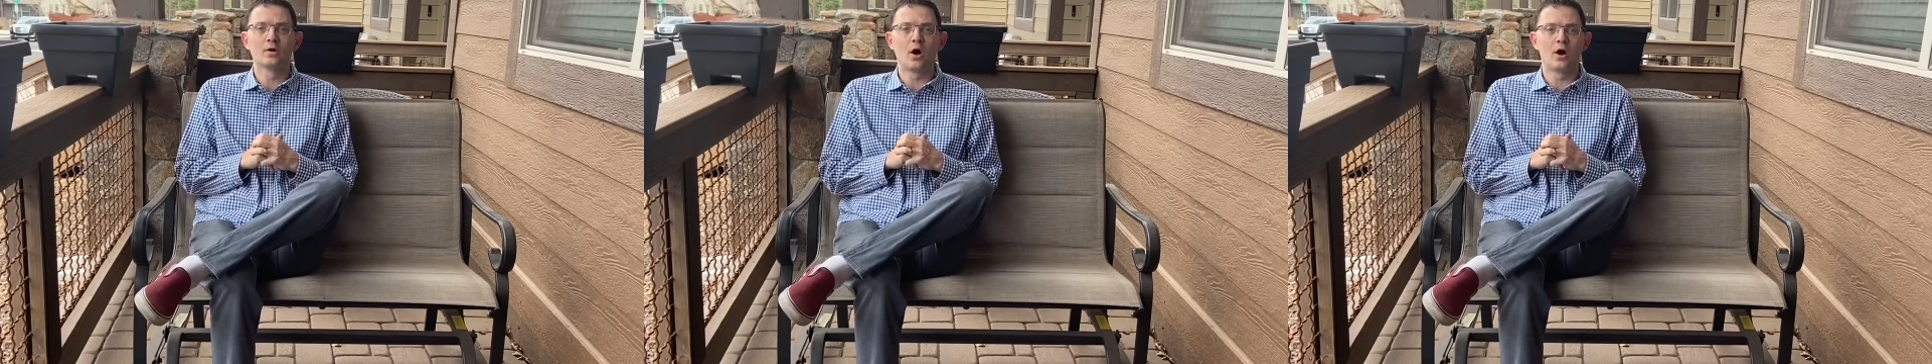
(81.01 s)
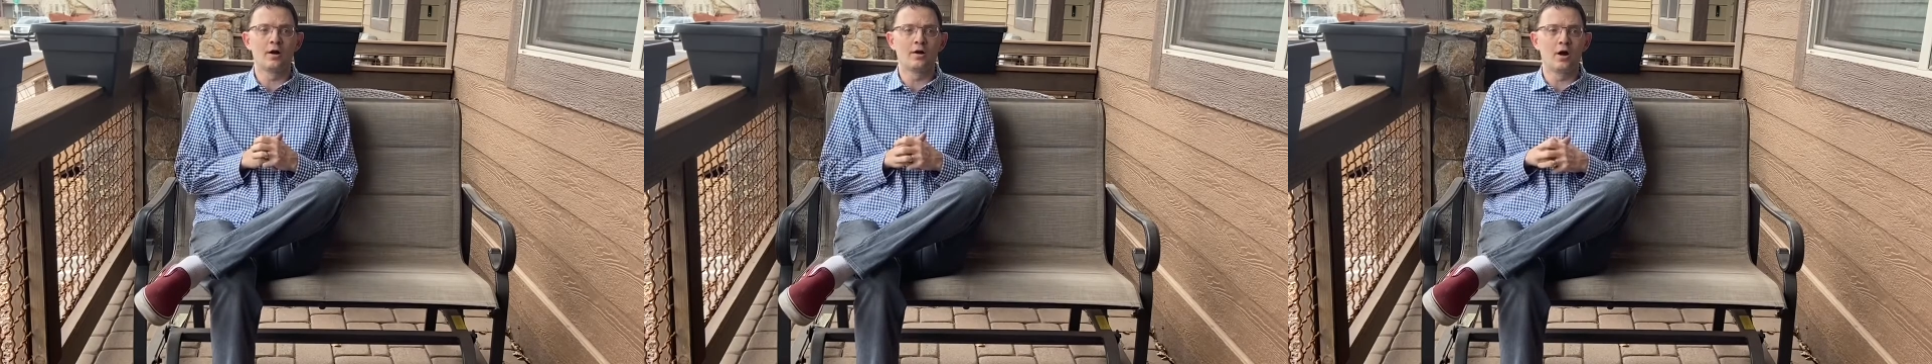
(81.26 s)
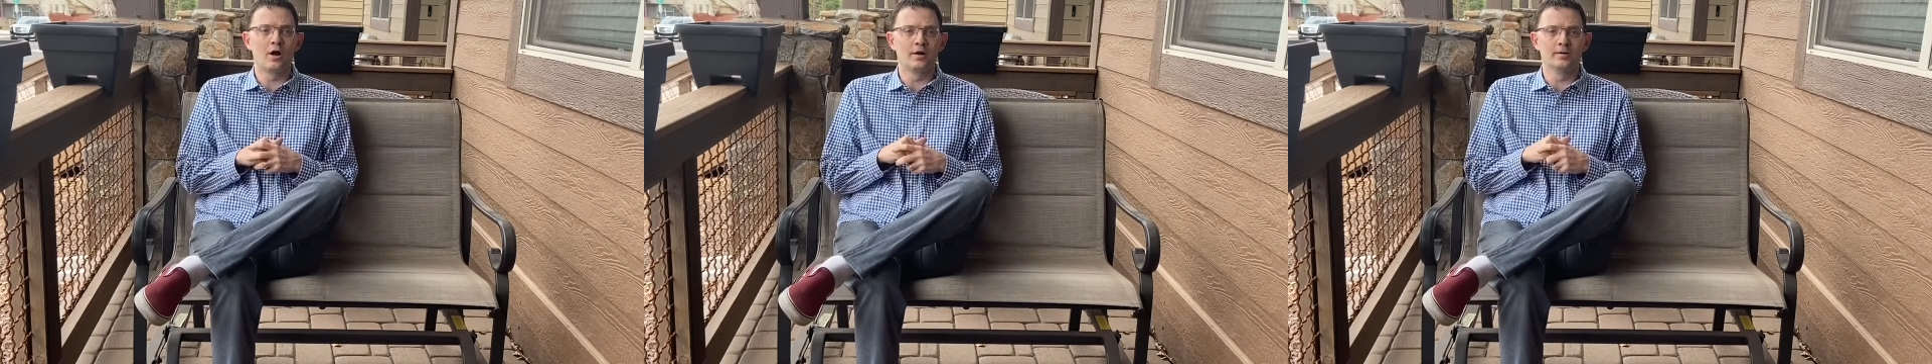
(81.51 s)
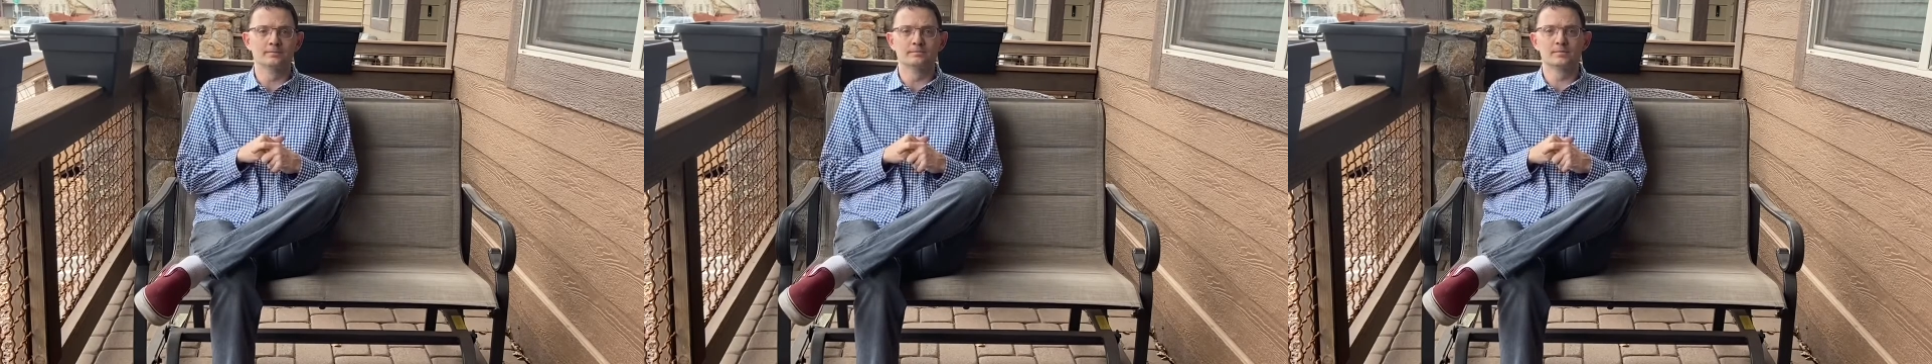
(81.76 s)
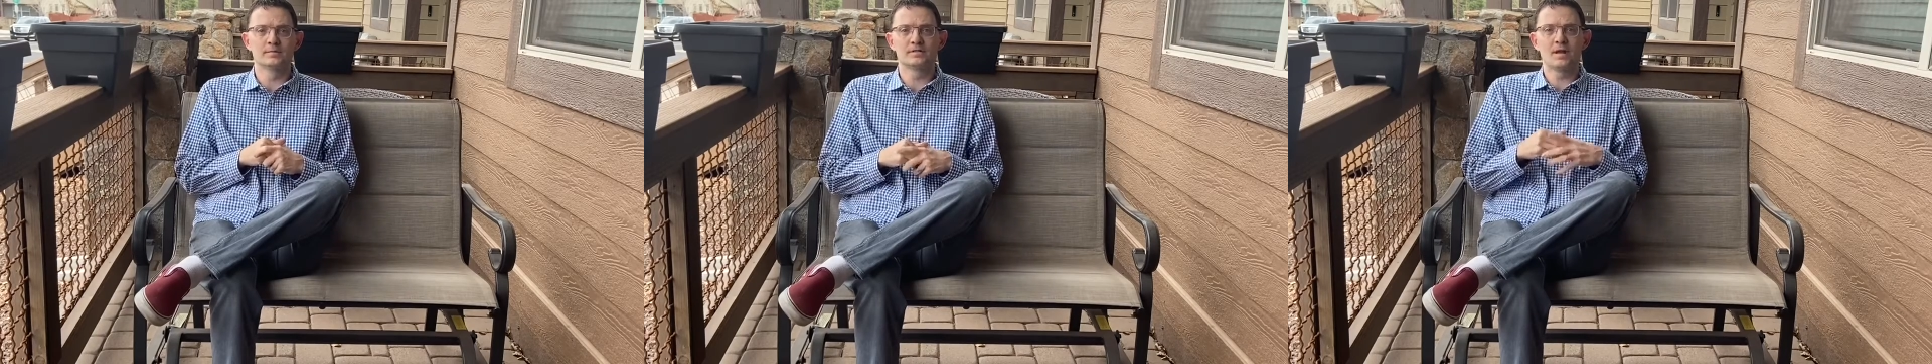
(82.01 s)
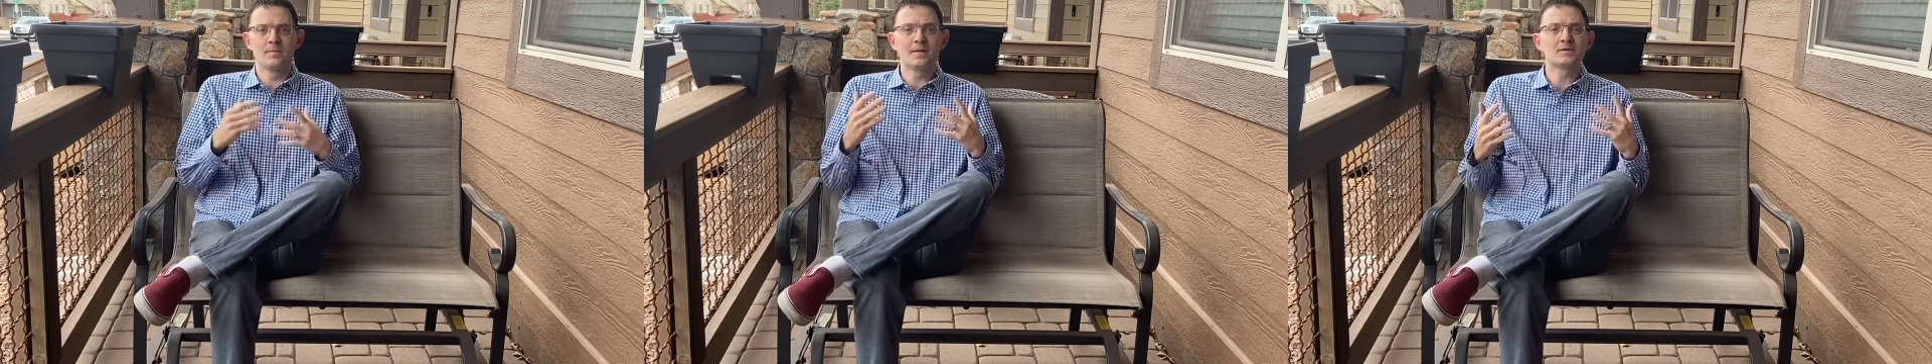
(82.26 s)
Our
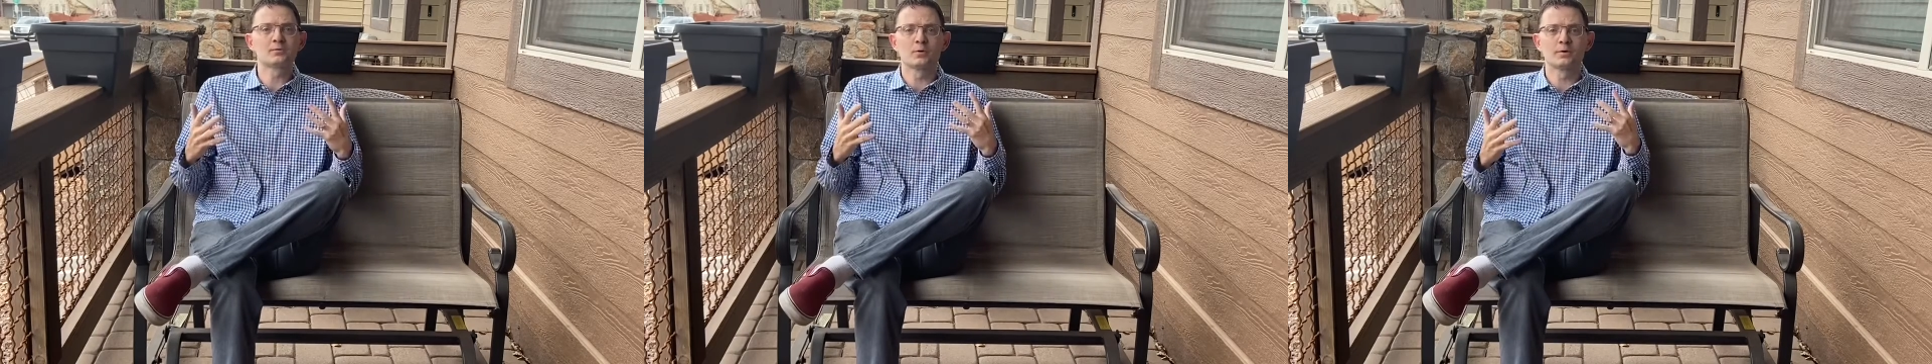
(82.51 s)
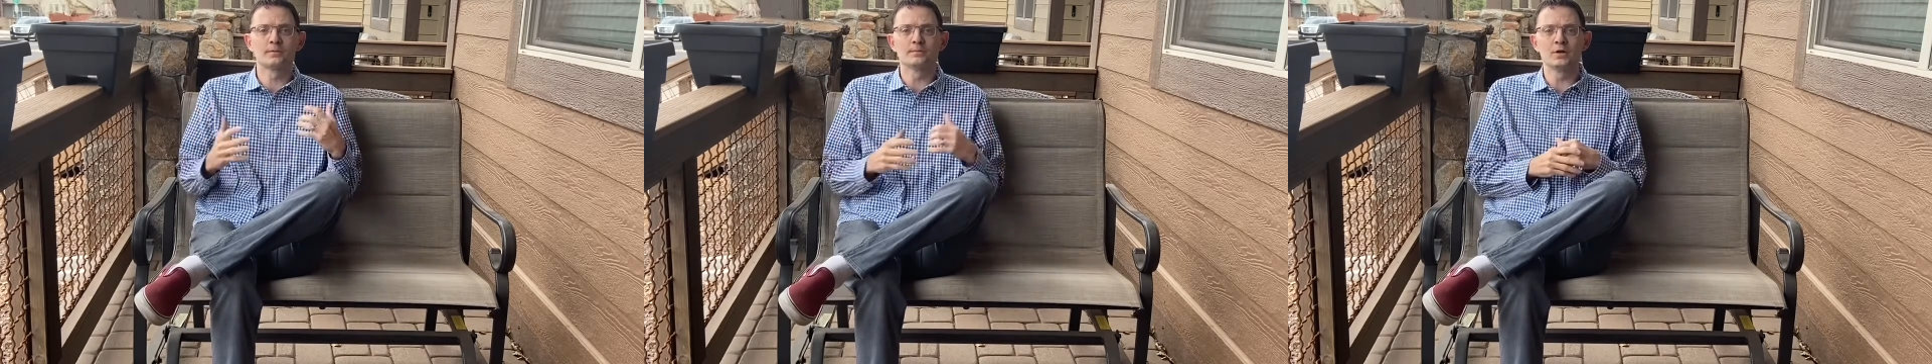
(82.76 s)
stomachs were,